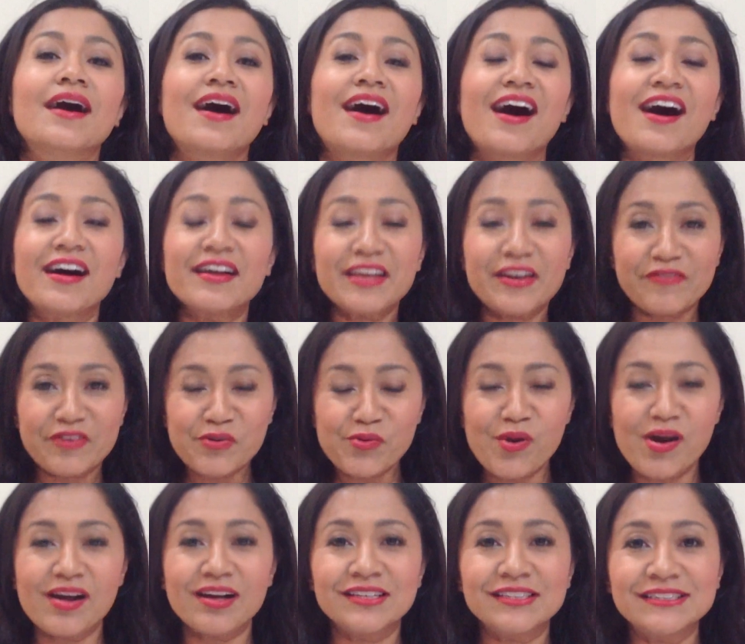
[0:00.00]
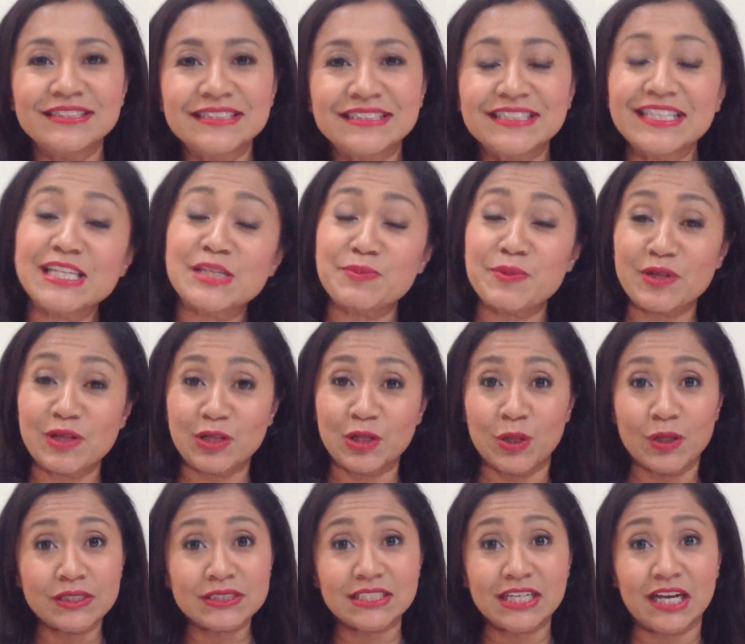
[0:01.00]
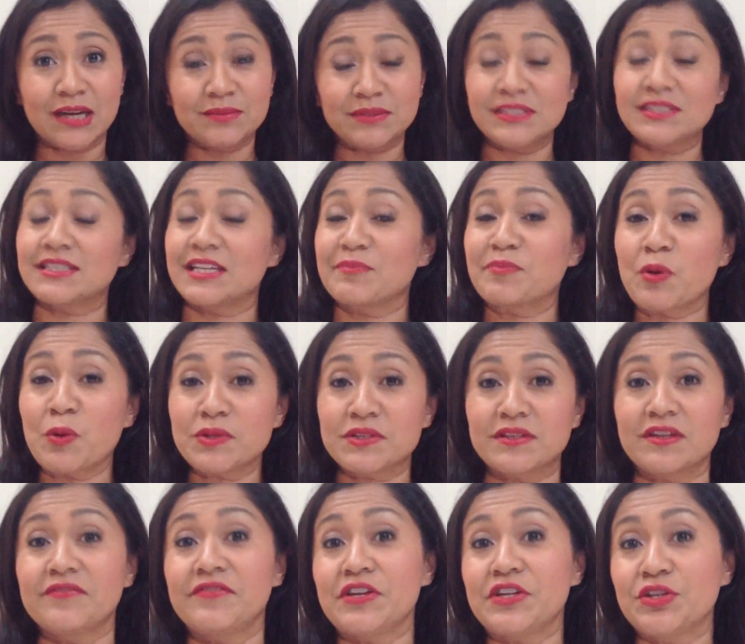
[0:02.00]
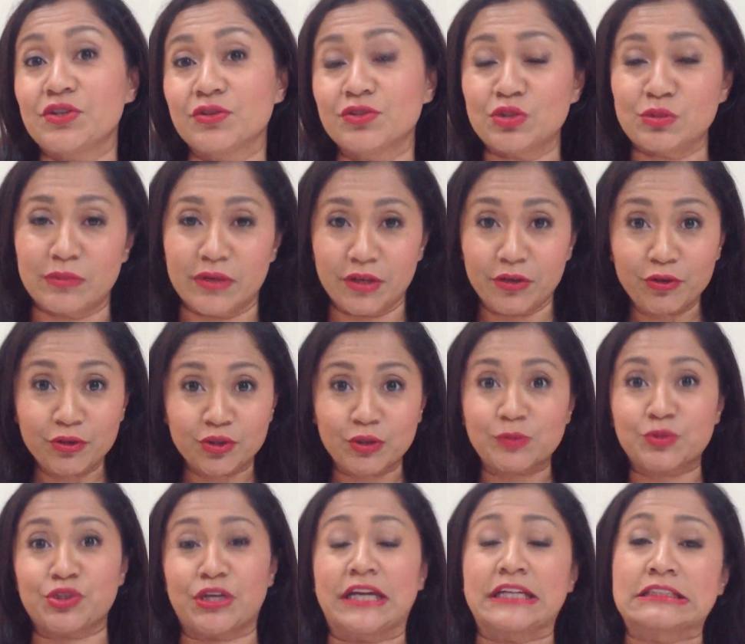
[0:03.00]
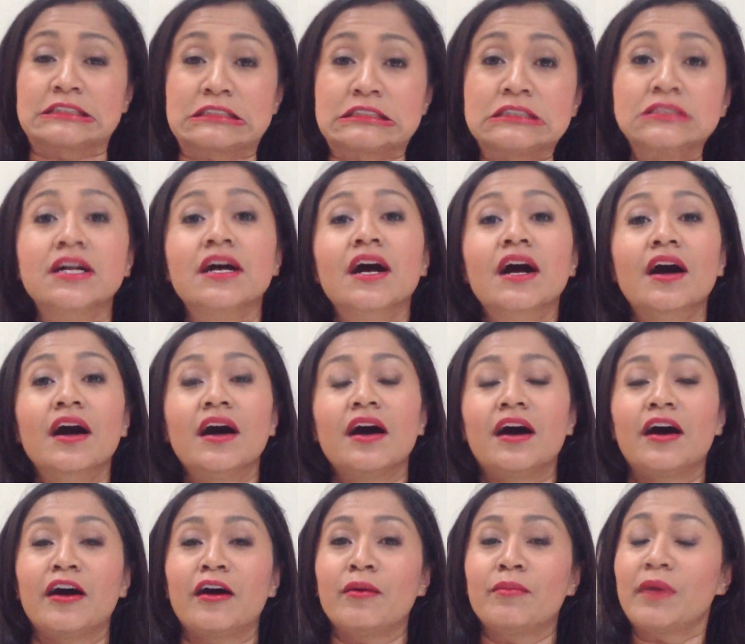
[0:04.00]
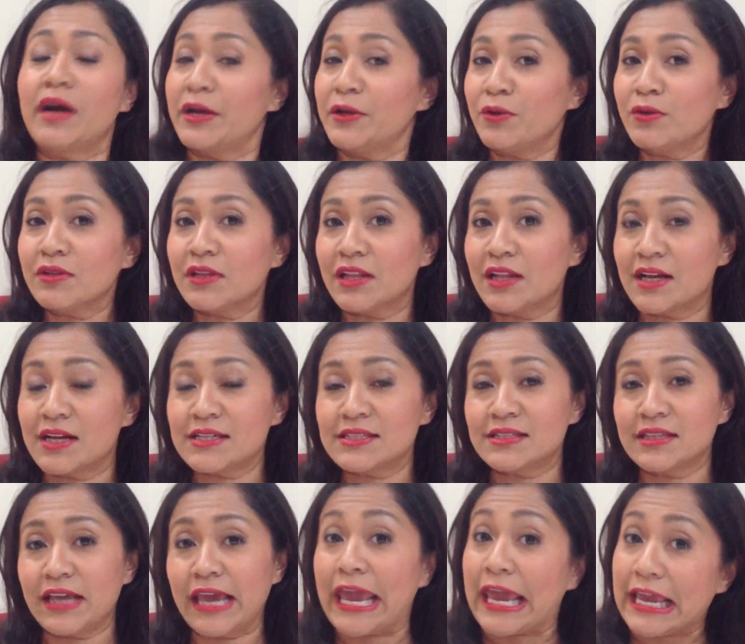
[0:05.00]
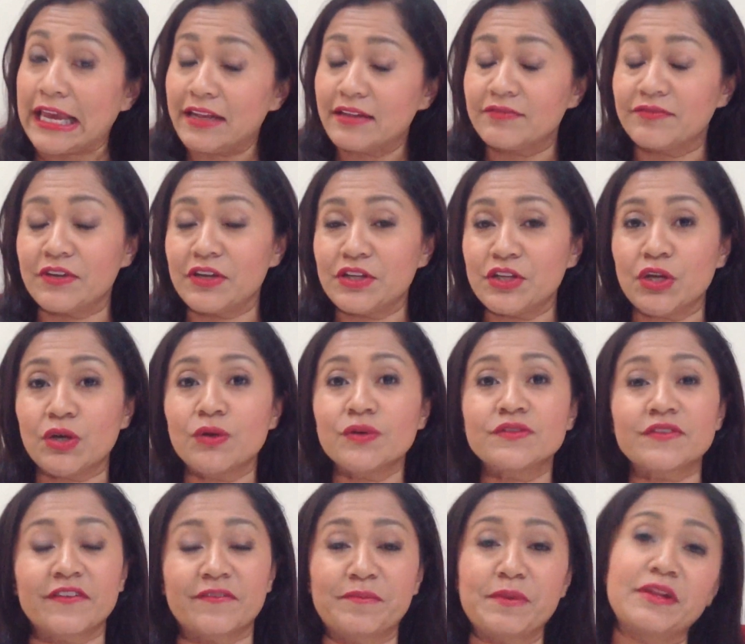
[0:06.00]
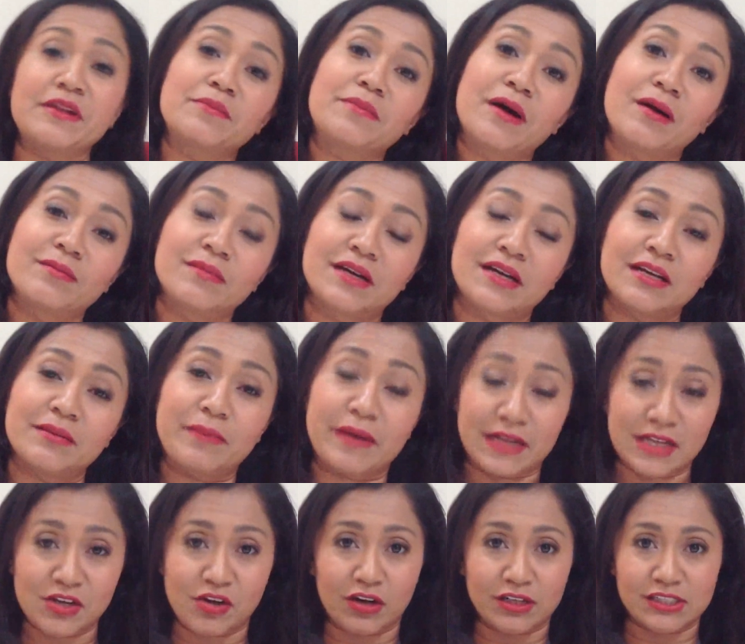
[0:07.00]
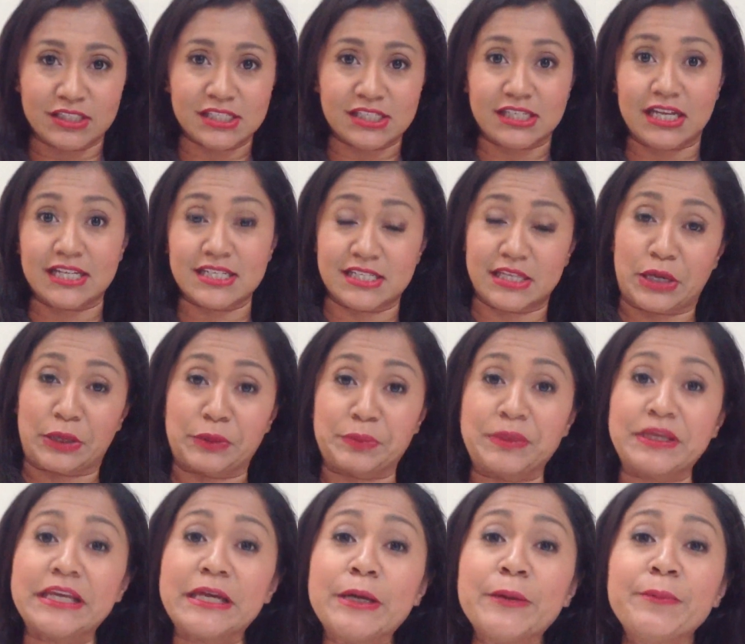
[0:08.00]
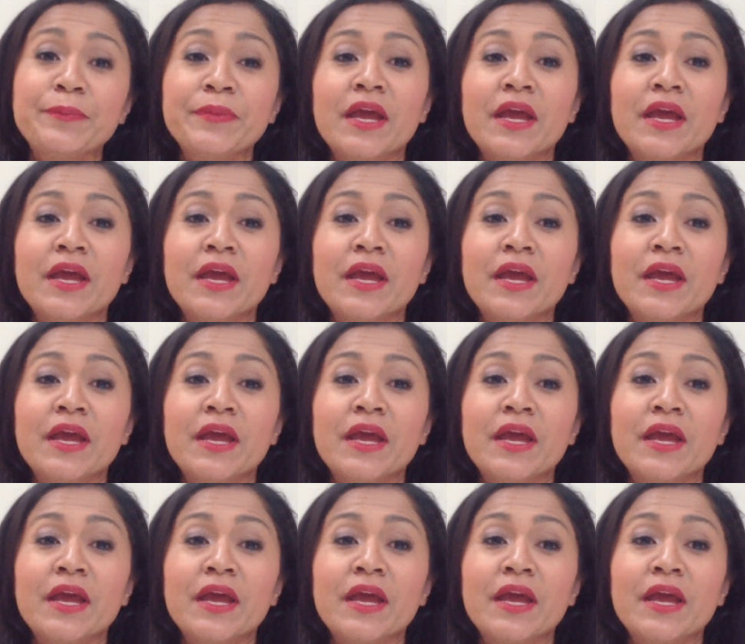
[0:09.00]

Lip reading: Hi everyone! It's been a long time since I posted a video to my YouTube channel. I know the last 8 videos have been about my belly goddess dance therapy.